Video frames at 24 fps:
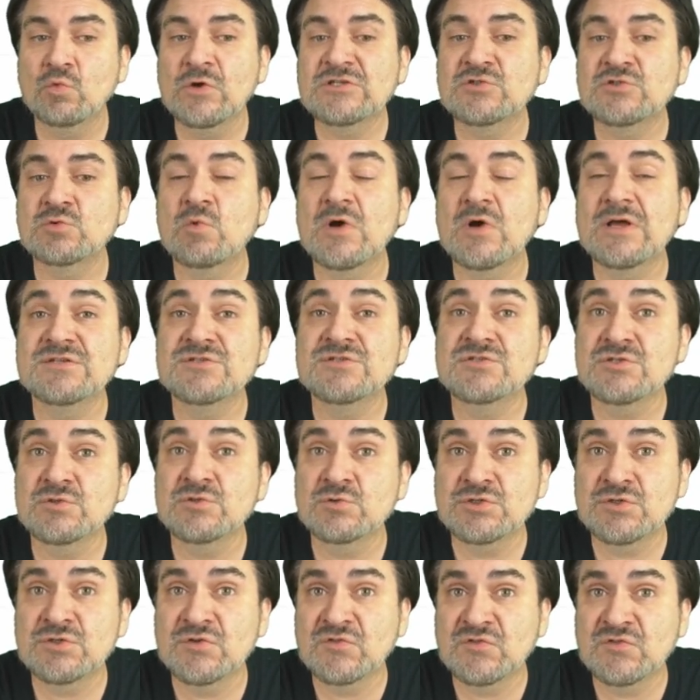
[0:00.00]
which ones
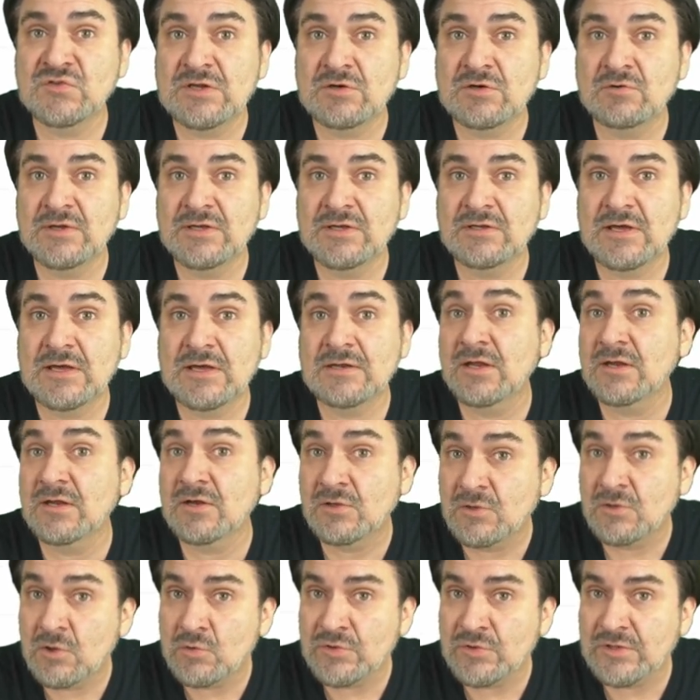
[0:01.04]
you should center in on on
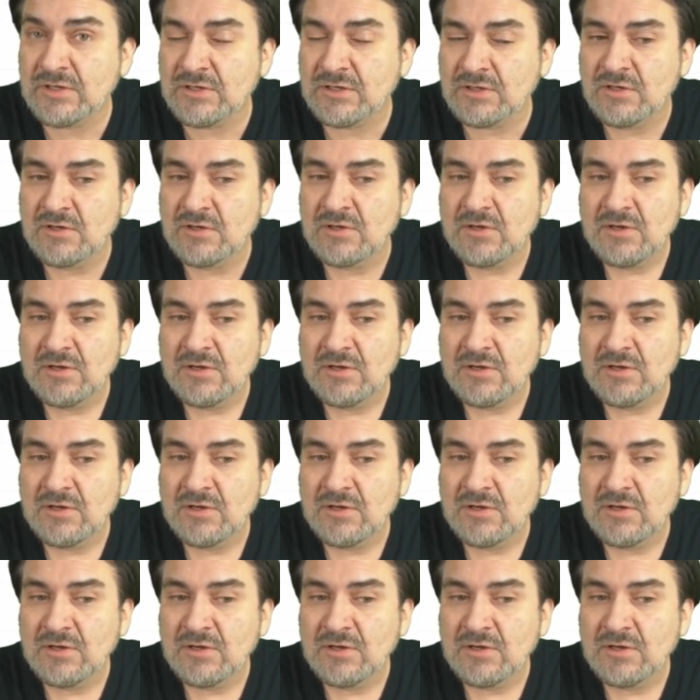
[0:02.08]
clothing.